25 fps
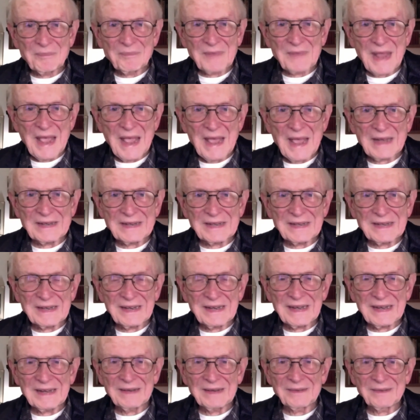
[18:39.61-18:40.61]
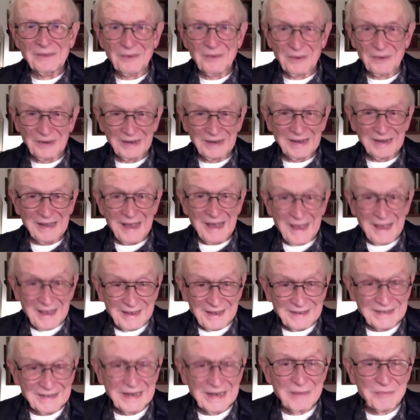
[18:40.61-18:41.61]
And
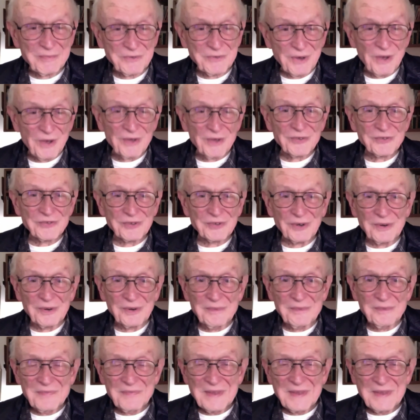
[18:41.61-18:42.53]
Gibbs also